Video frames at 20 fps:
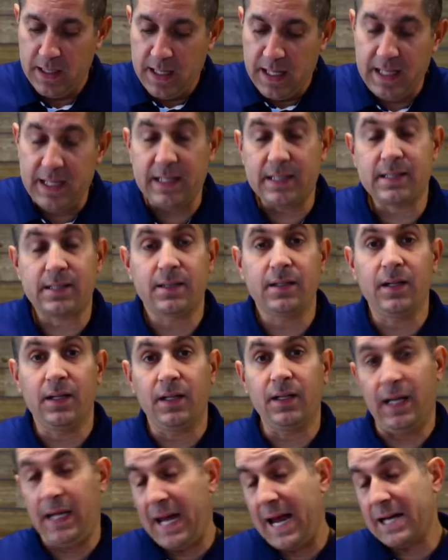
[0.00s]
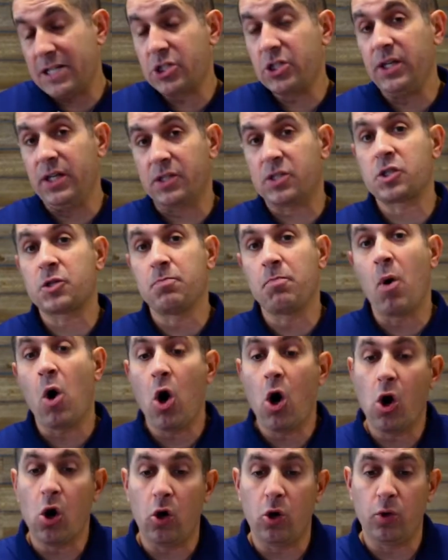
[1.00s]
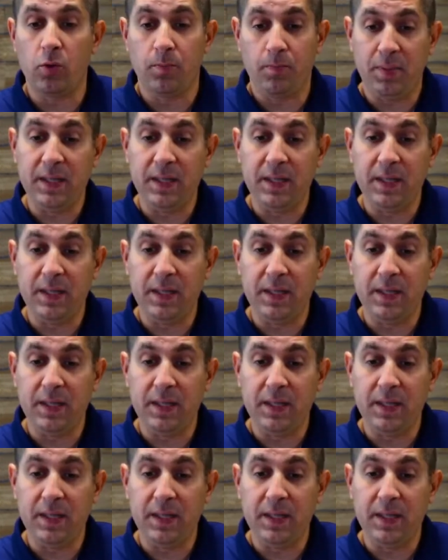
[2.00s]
And it's uh, actually a small